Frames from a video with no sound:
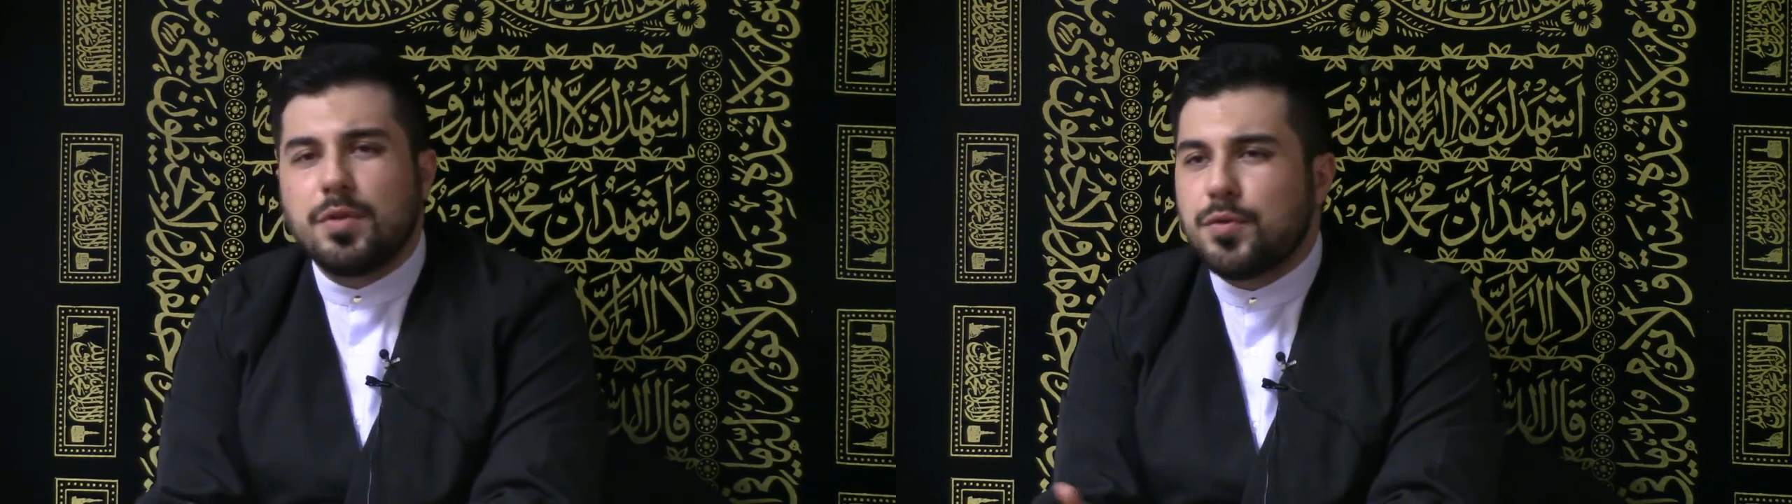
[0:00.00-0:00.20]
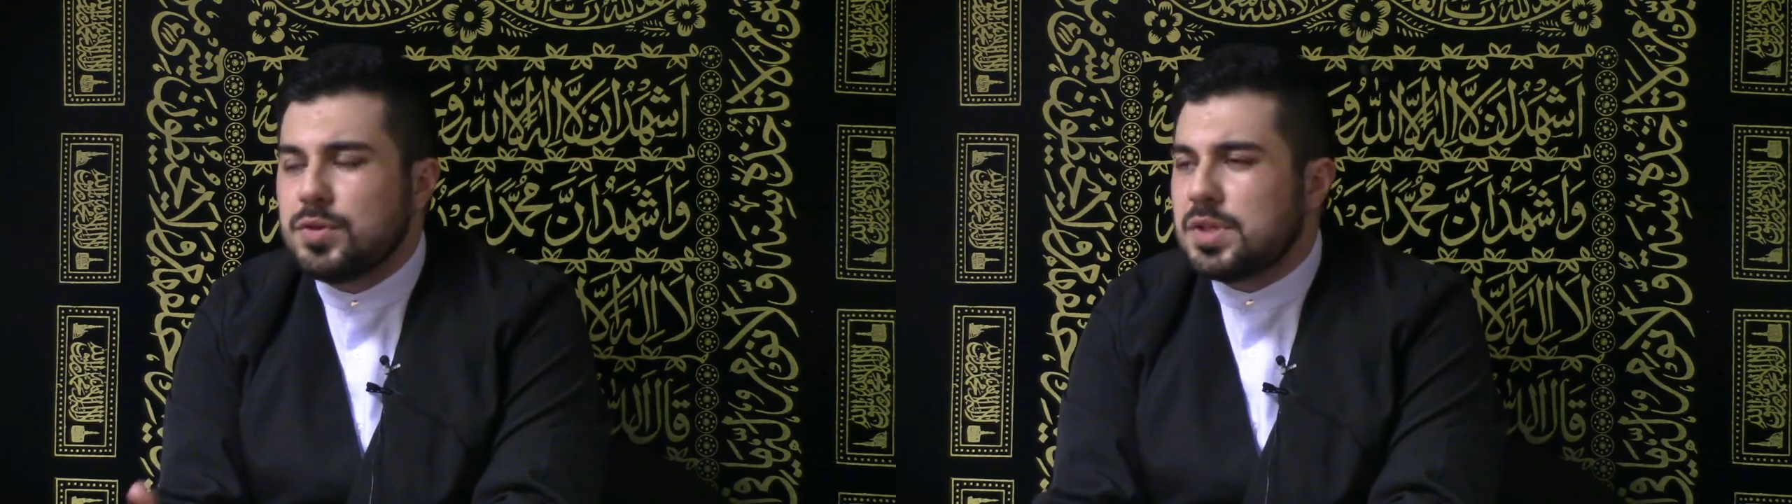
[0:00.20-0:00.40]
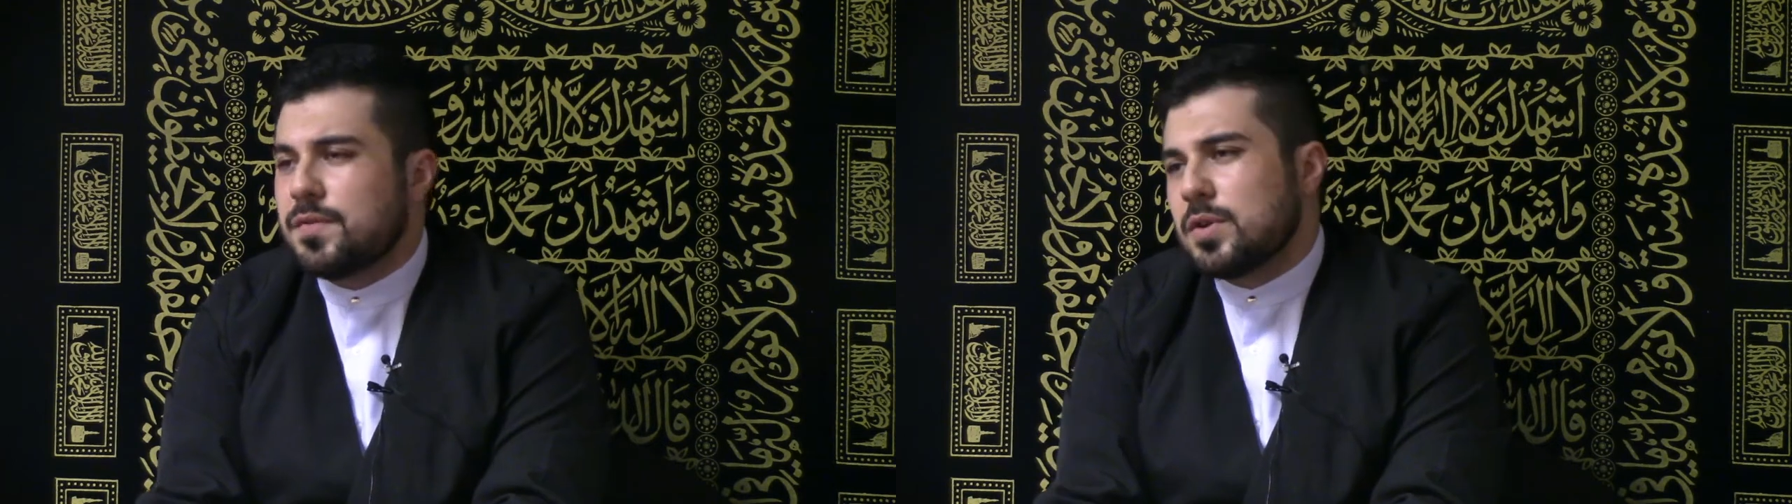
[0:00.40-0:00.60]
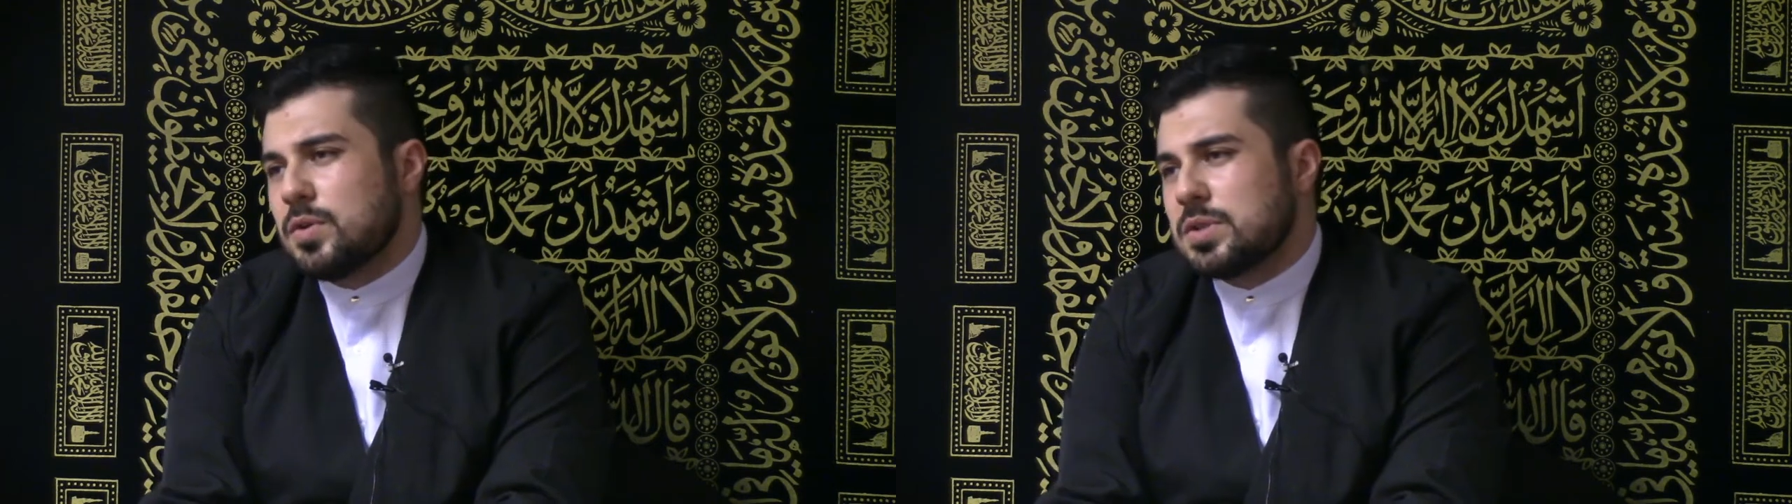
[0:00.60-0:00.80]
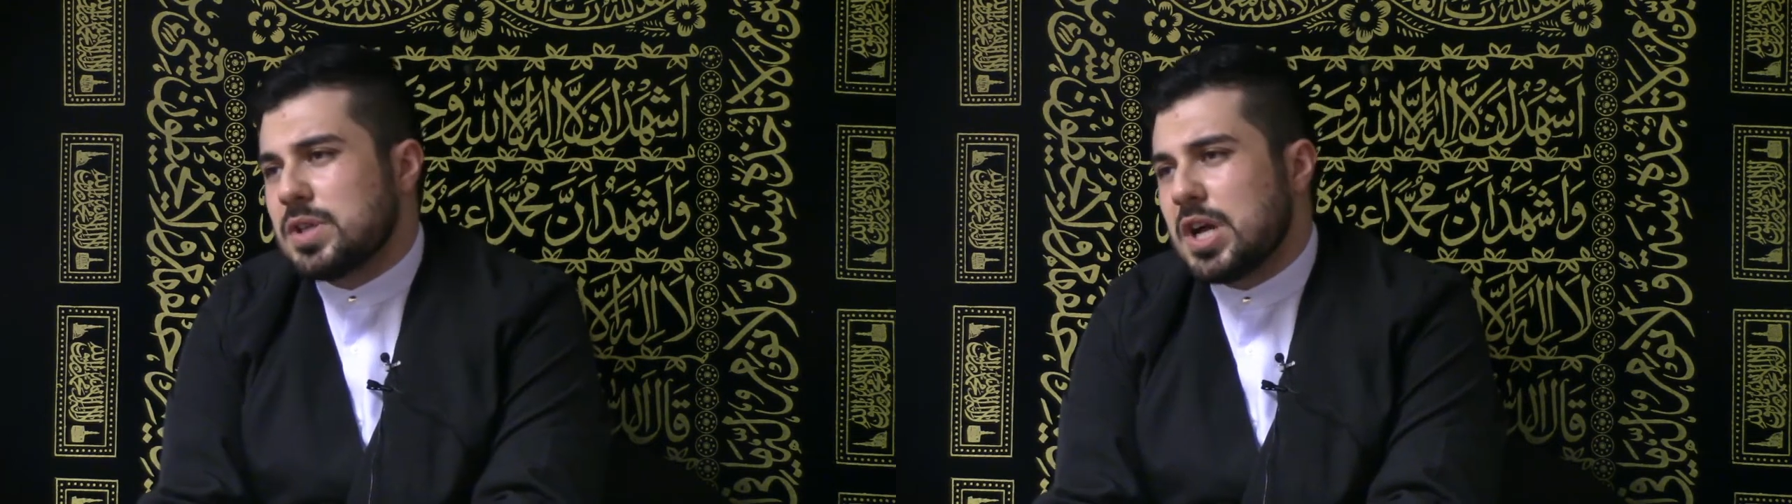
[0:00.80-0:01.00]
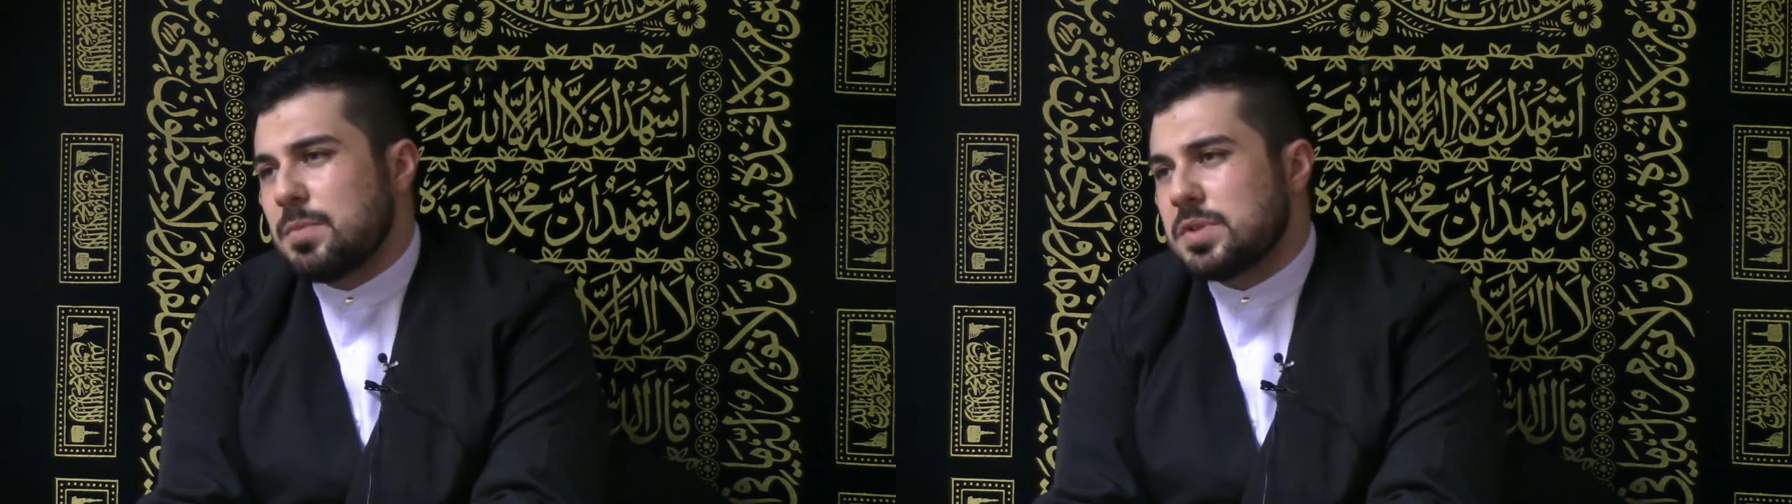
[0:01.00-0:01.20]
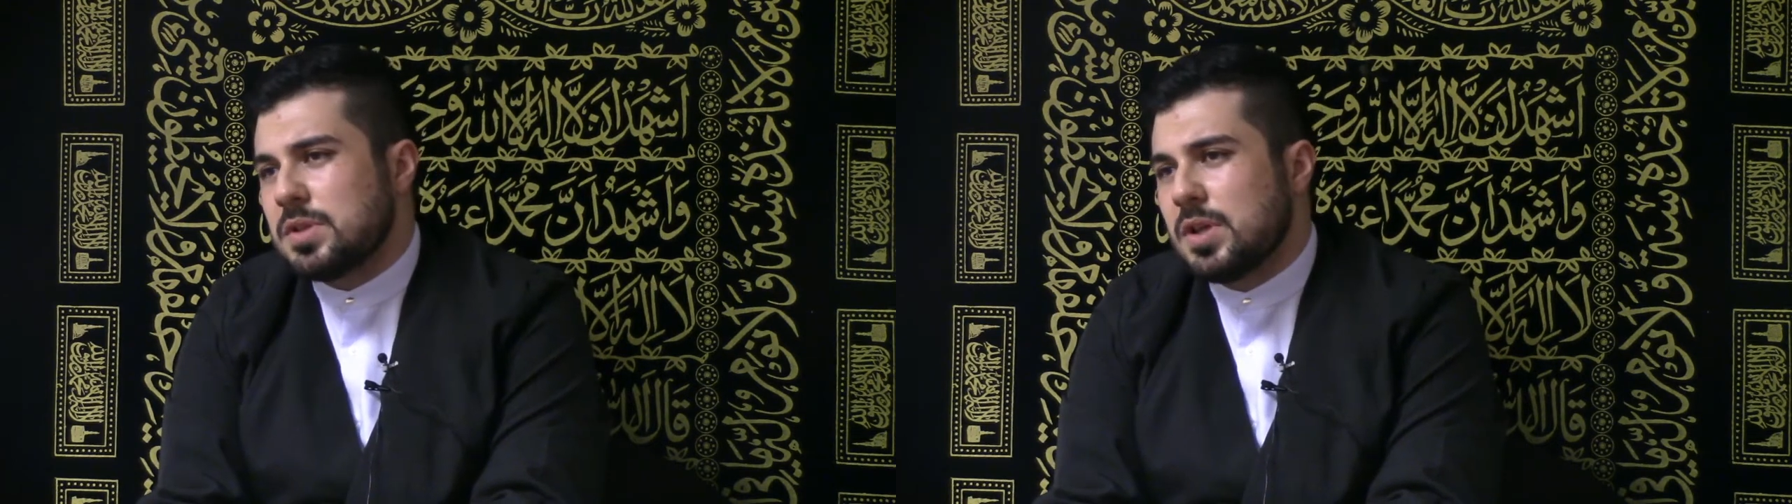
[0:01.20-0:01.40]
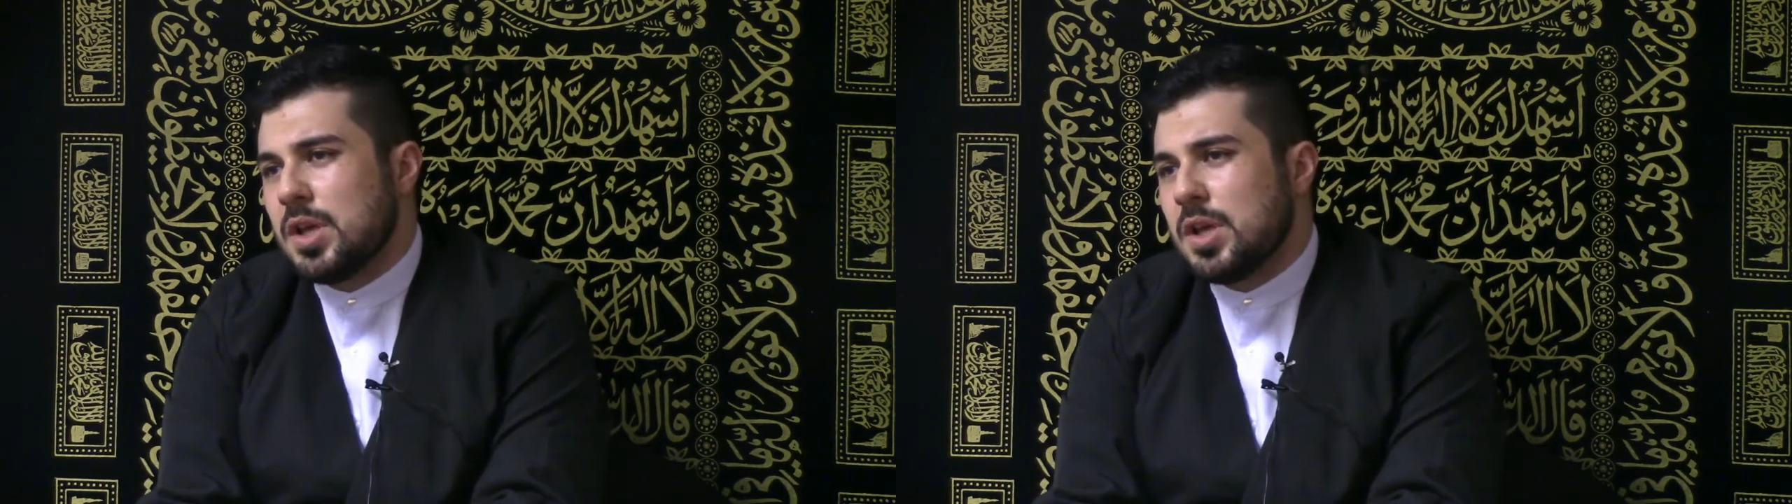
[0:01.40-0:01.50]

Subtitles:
through difficult times.